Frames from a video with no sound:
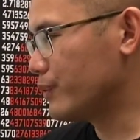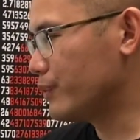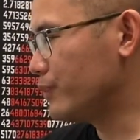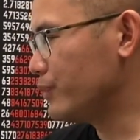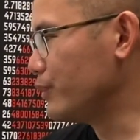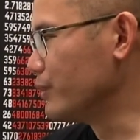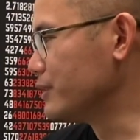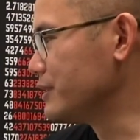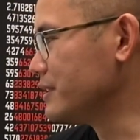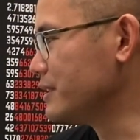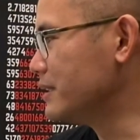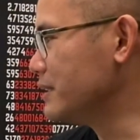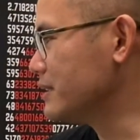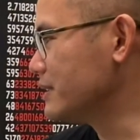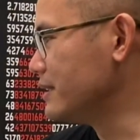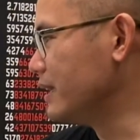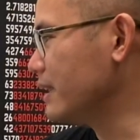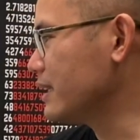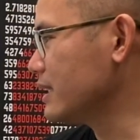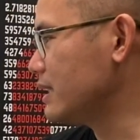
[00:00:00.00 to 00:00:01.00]
using this
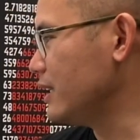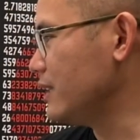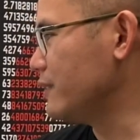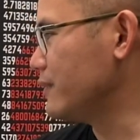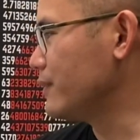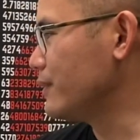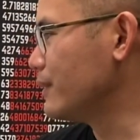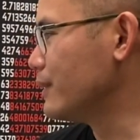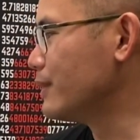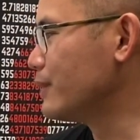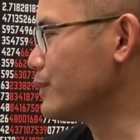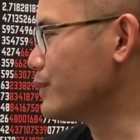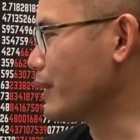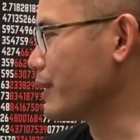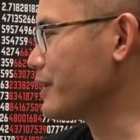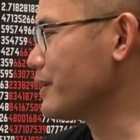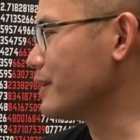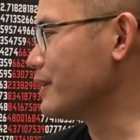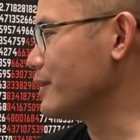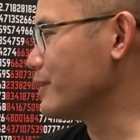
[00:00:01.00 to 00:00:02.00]
negative right
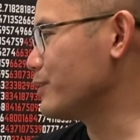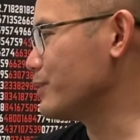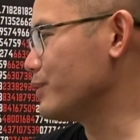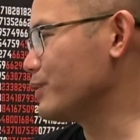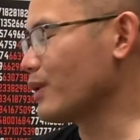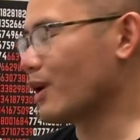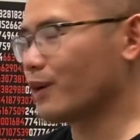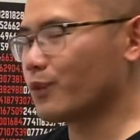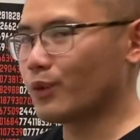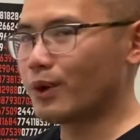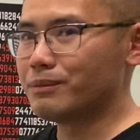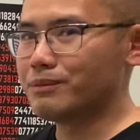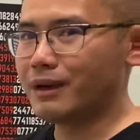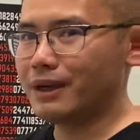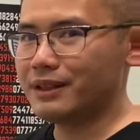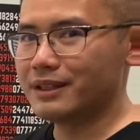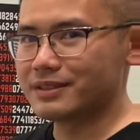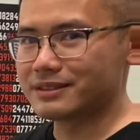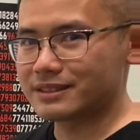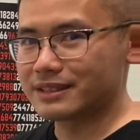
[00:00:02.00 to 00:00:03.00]
here, like 1
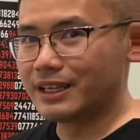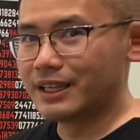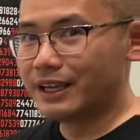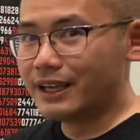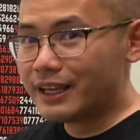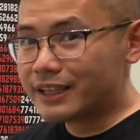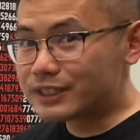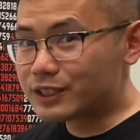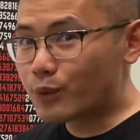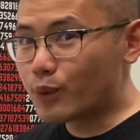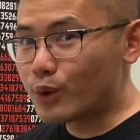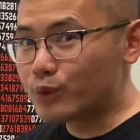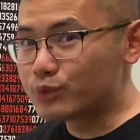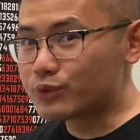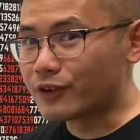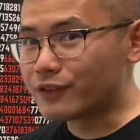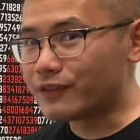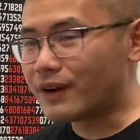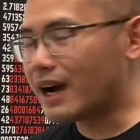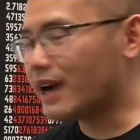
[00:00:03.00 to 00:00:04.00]
minus square root
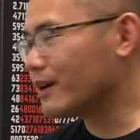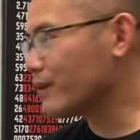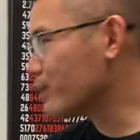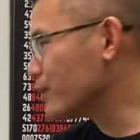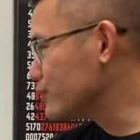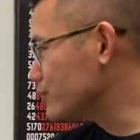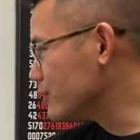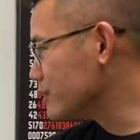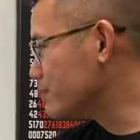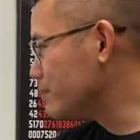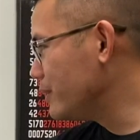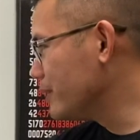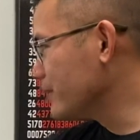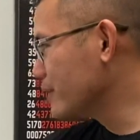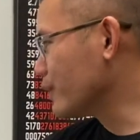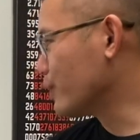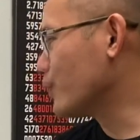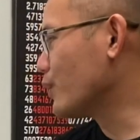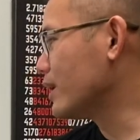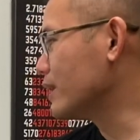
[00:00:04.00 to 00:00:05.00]
of 5, which is bigger
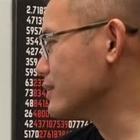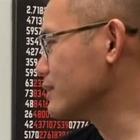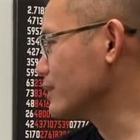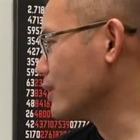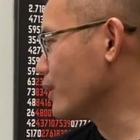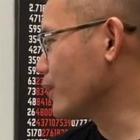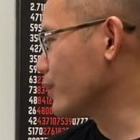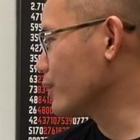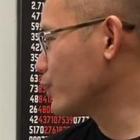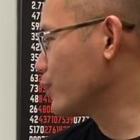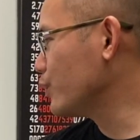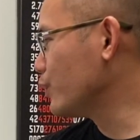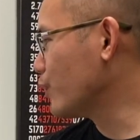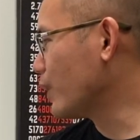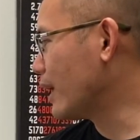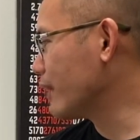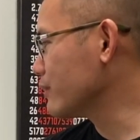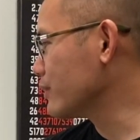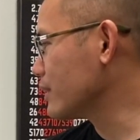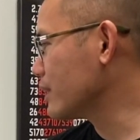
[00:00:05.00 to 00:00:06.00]
than 1, so we will
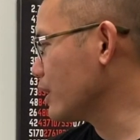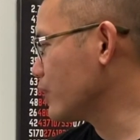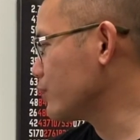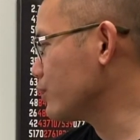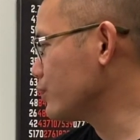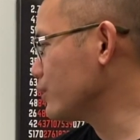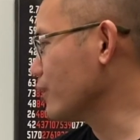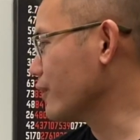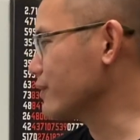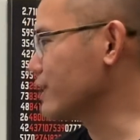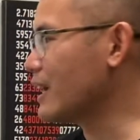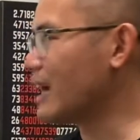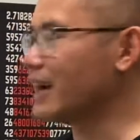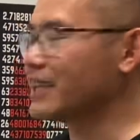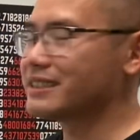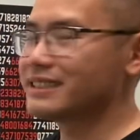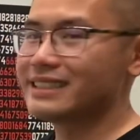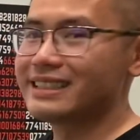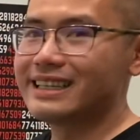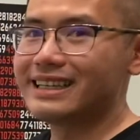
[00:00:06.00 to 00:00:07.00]
have to get rid of
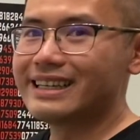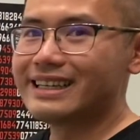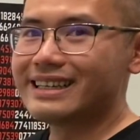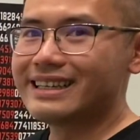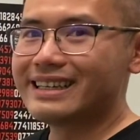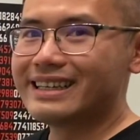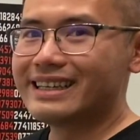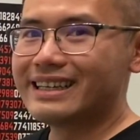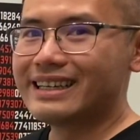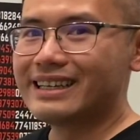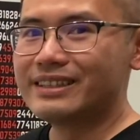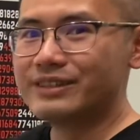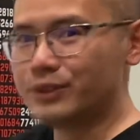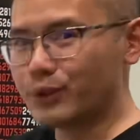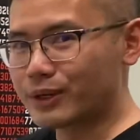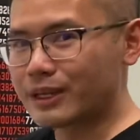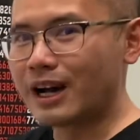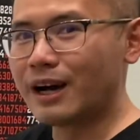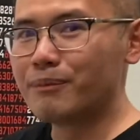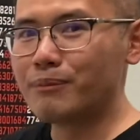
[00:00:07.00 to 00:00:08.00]
that. No
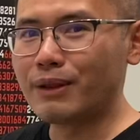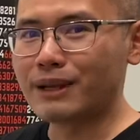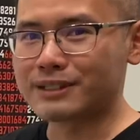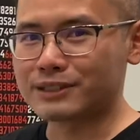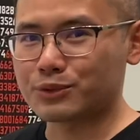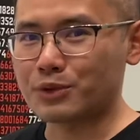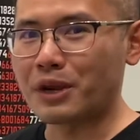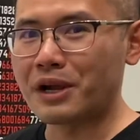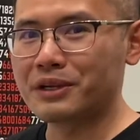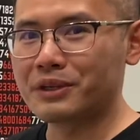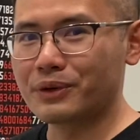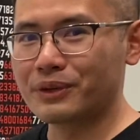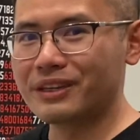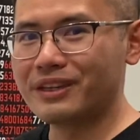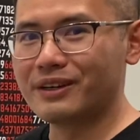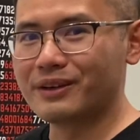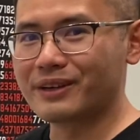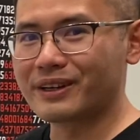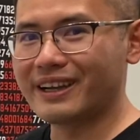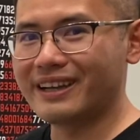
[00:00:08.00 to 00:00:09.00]
complex triangle
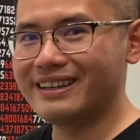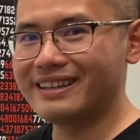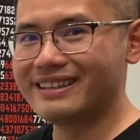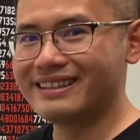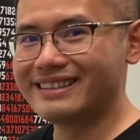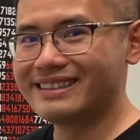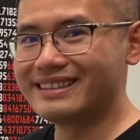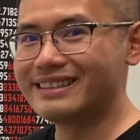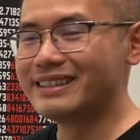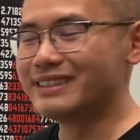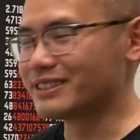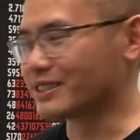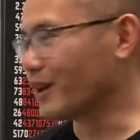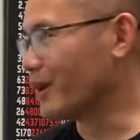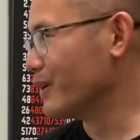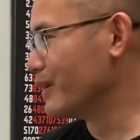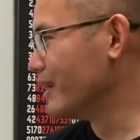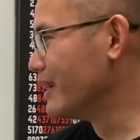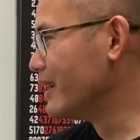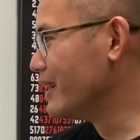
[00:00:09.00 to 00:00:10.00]
here, okay?
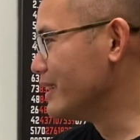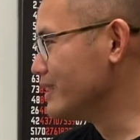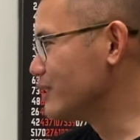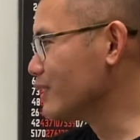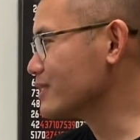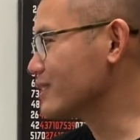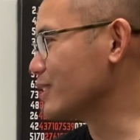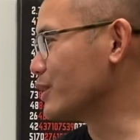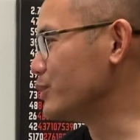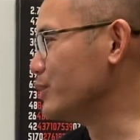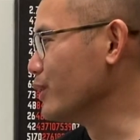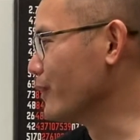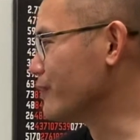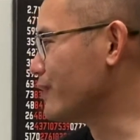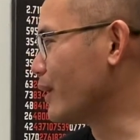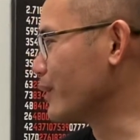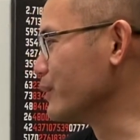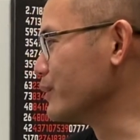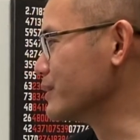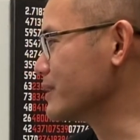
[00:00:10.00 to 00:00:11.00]
So just the real
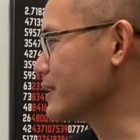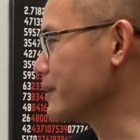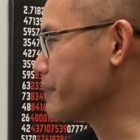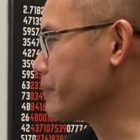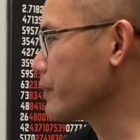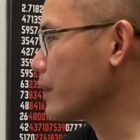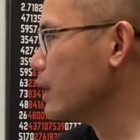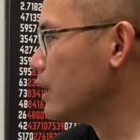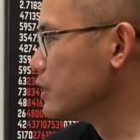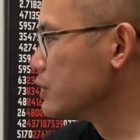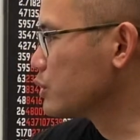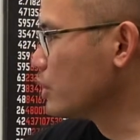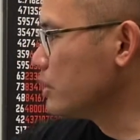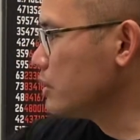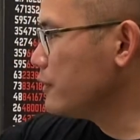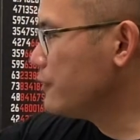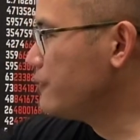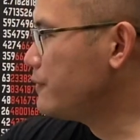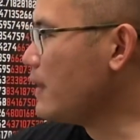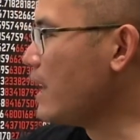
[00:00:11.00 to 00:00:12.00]
values. So
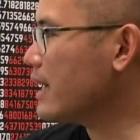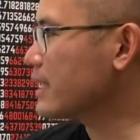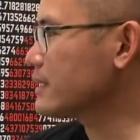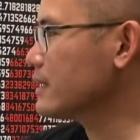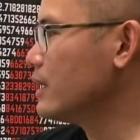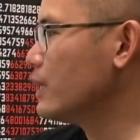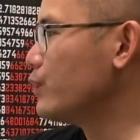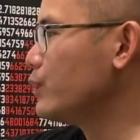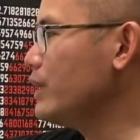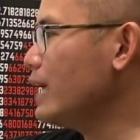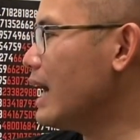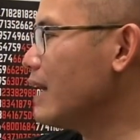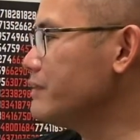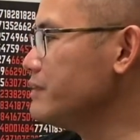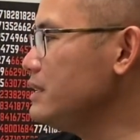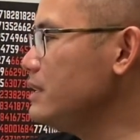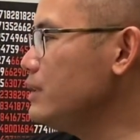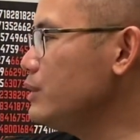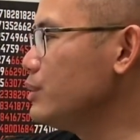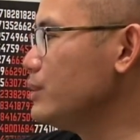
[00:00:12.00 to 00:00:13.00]
in fact, we have
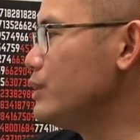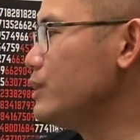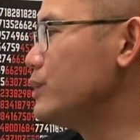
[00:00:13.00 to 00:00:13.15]
e to the